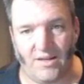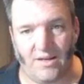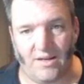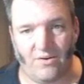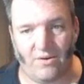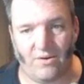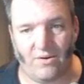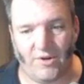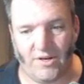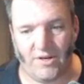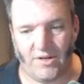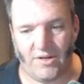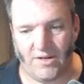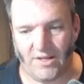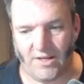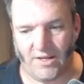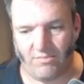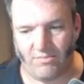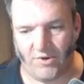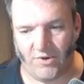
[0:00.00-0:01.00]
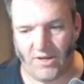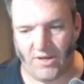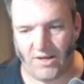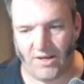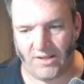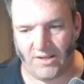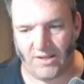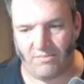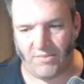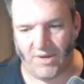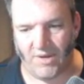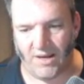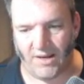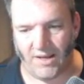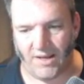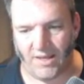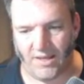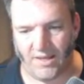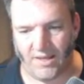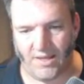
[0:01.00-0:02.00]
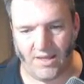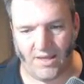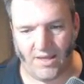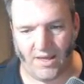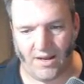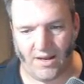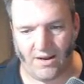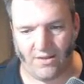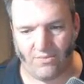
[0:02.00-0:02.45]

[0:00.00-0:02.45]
Now I might need to get my ugly mug out